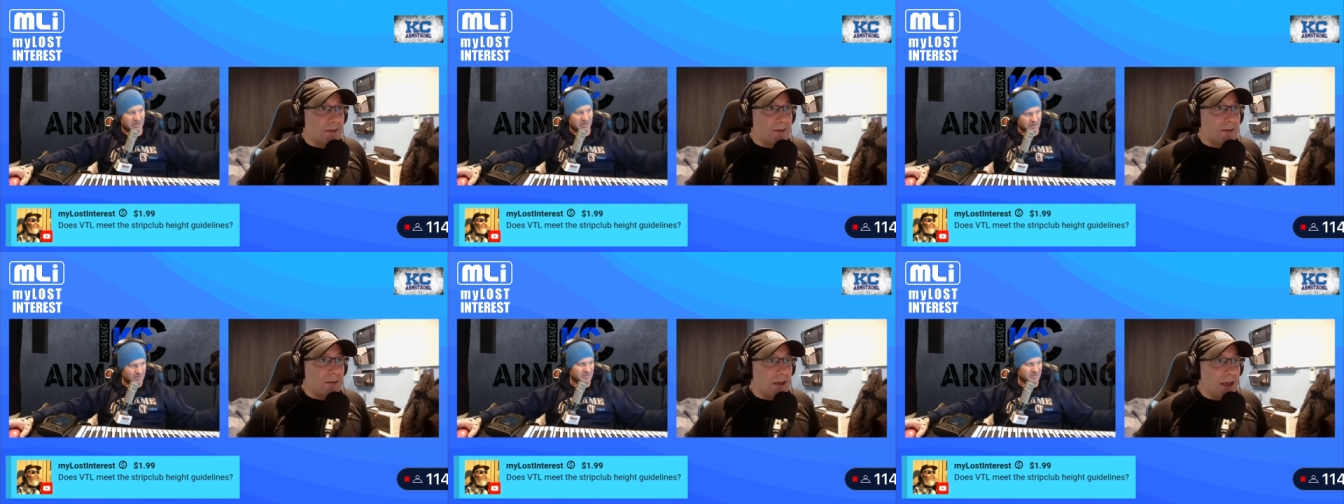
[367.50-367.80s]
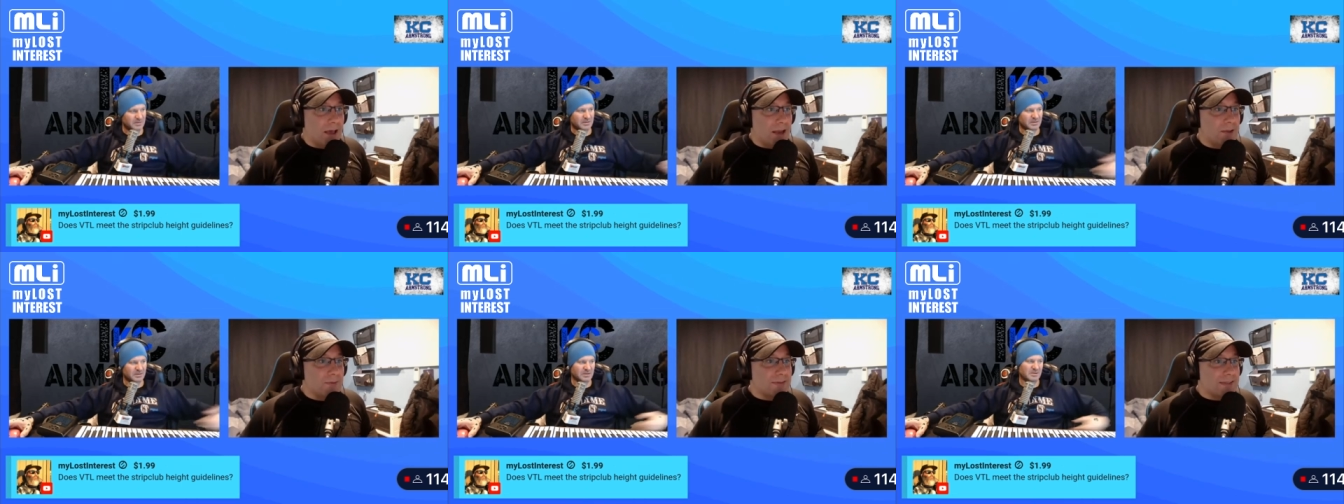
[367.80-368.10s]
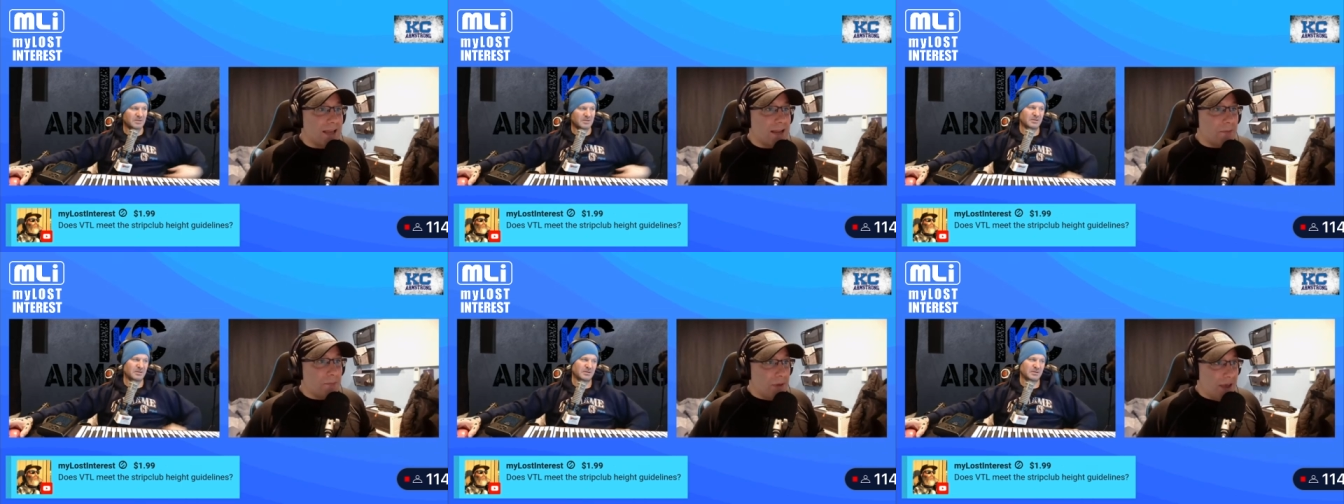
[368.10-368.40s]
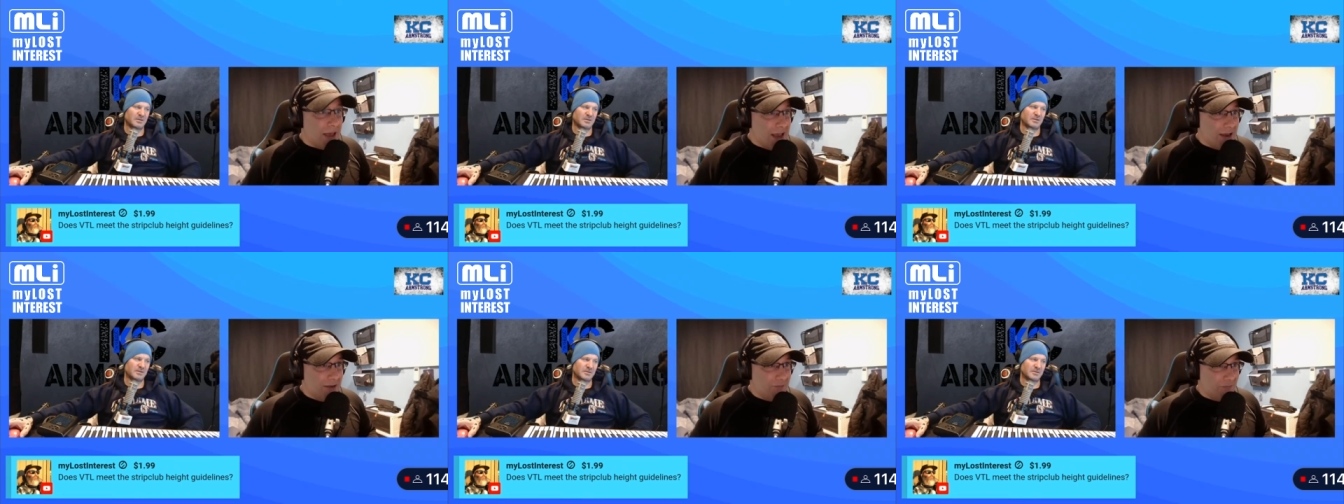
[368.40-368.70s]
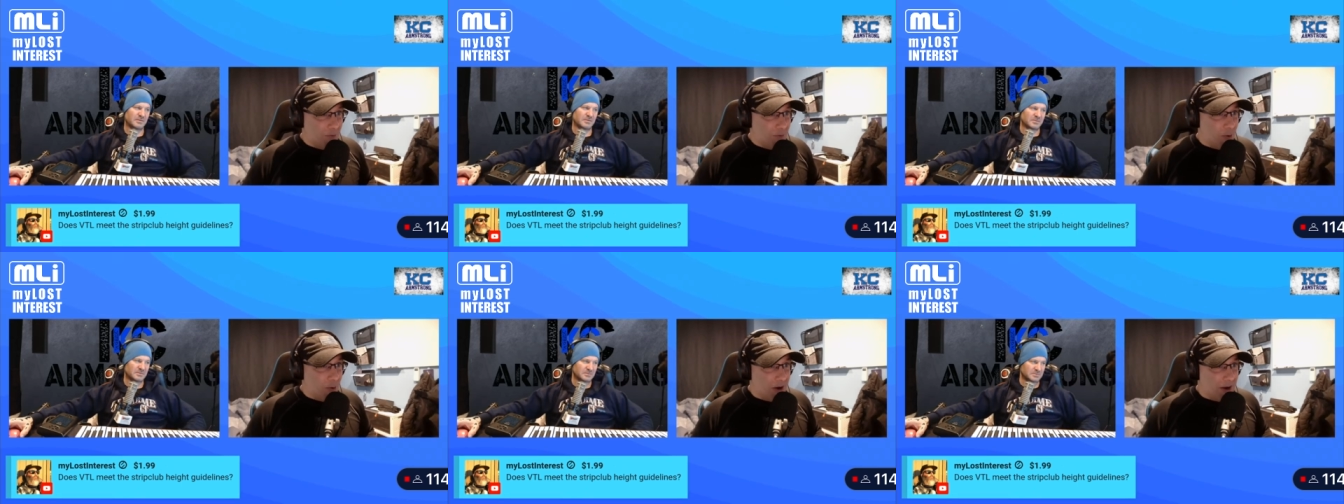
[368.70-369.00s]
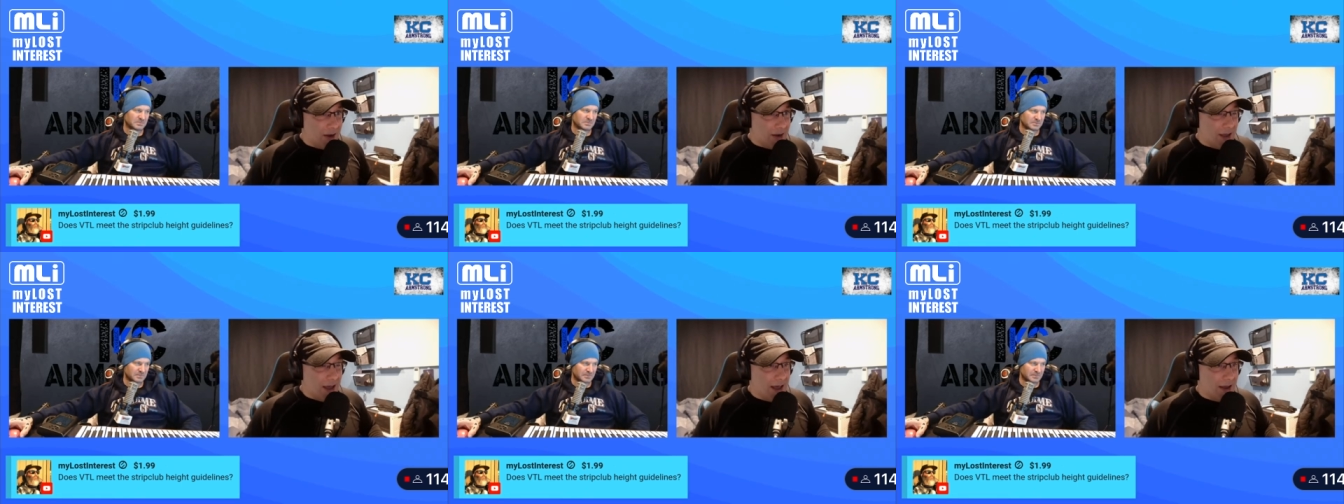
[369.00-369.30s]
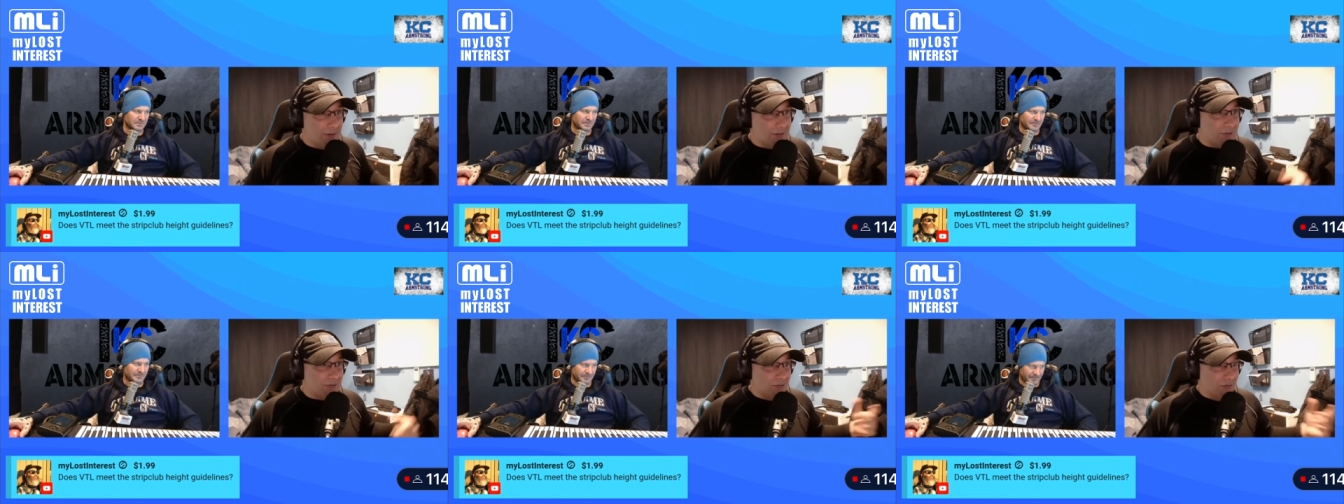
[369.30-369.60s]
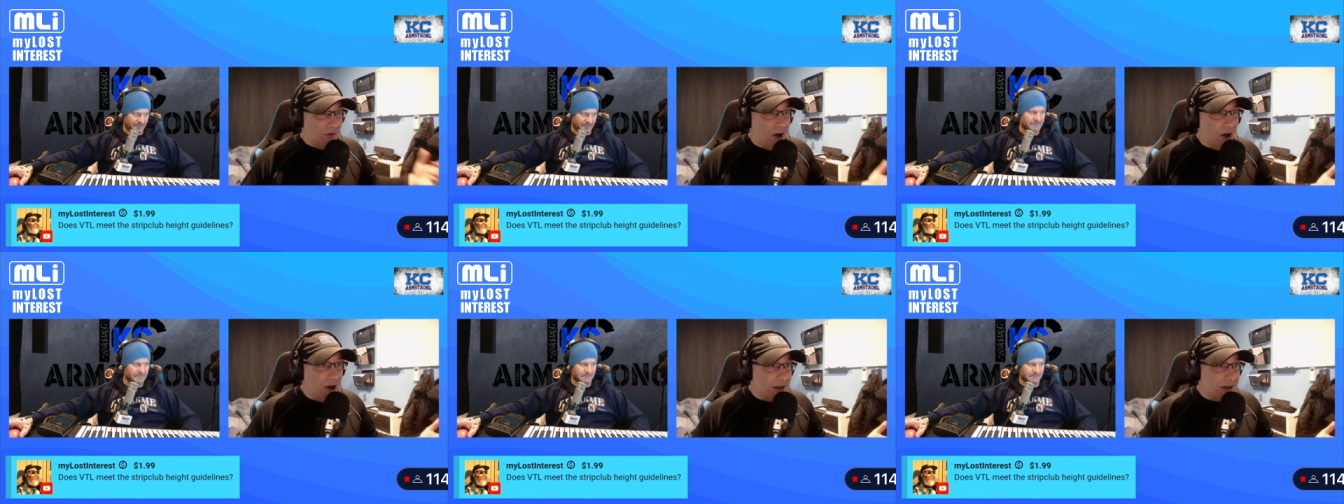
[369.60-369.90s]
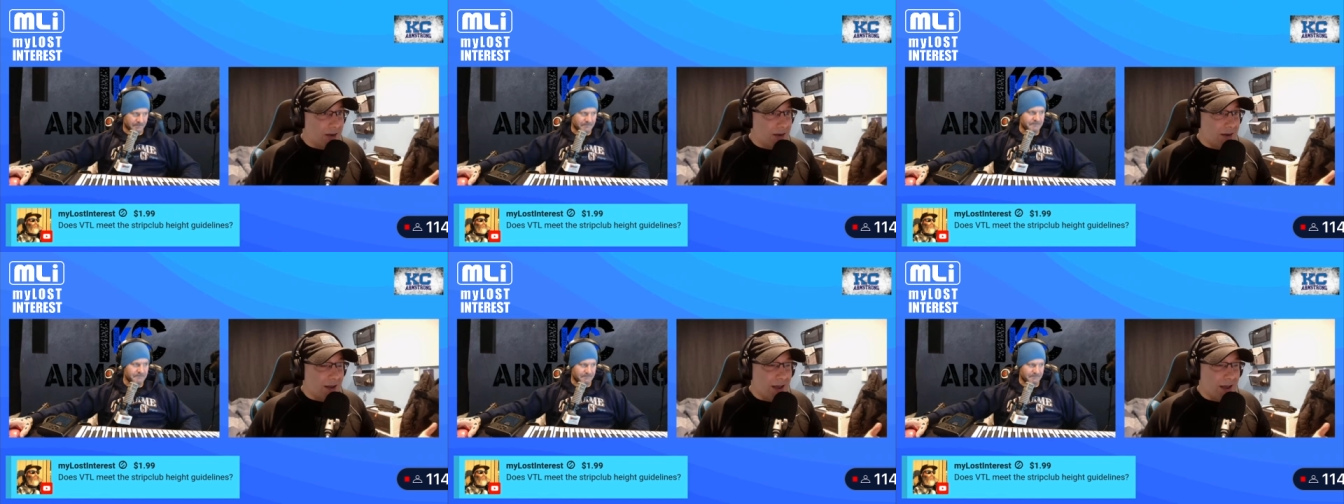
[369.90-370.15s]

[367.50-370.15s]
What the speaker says: and he was getting paid for it, and it was fun,